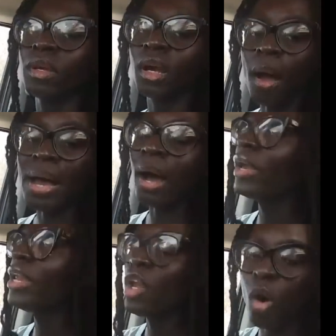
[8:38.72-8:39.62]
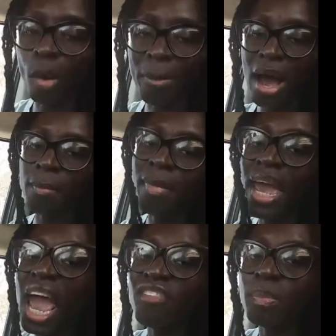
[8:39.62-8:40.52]
come out and know about it. May
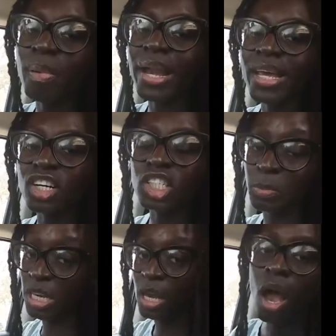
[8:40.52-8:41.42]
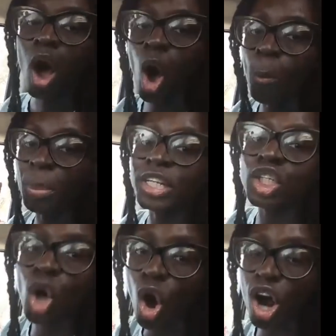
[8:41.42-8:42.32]
everybody else speak. Open the
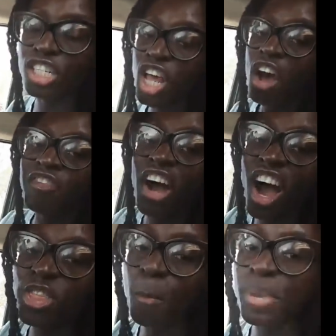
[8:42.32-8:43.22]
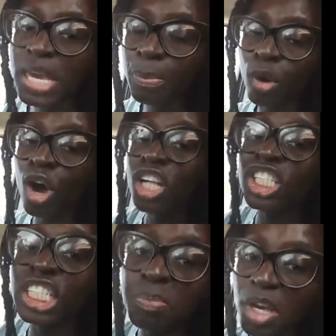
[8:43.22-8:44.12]
doors for other people
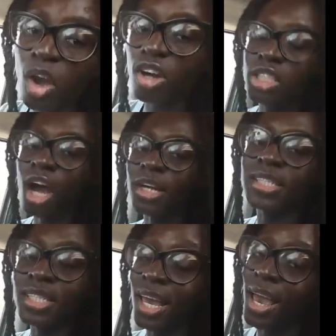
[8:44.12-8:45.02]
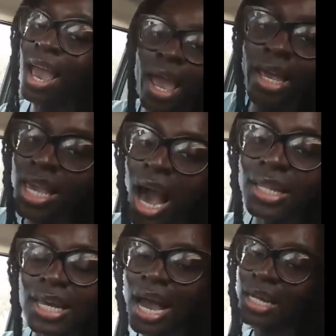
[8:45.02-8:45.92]
to speak on dark skin. And y'all
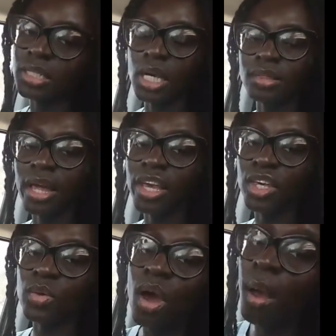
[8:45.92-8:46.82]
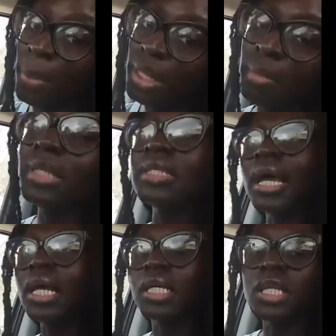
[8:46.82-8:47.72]
ain't got to say thank you. But let me
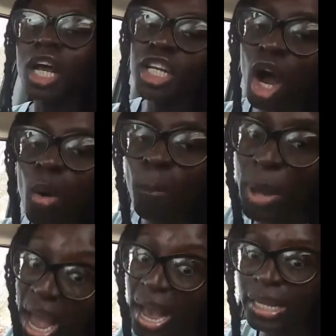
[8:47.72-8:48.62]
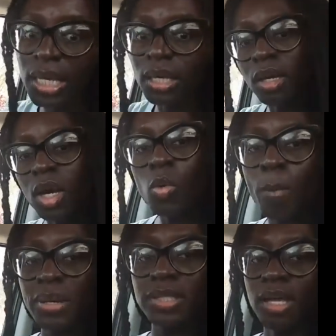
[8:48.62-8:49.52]
say this nobody
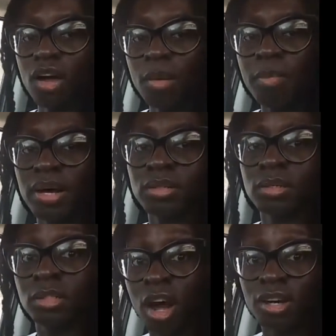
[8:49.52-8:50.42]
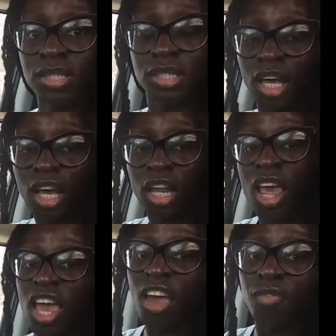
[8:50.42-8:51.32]
would be talking about dark skin
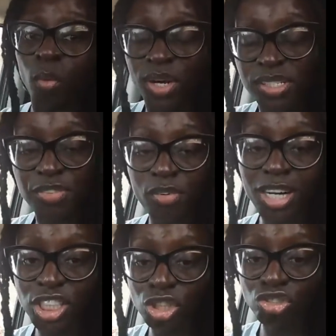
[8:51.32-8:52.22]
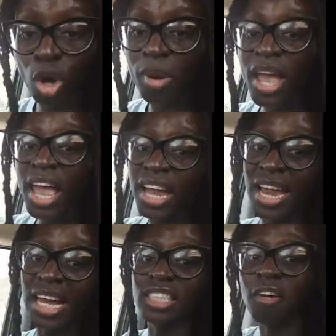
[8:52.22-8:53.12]
if it wasn't for Rashida Strober. And
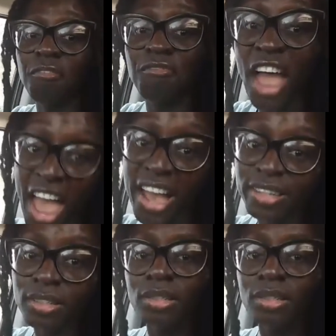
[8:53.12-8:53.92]
that's a fact.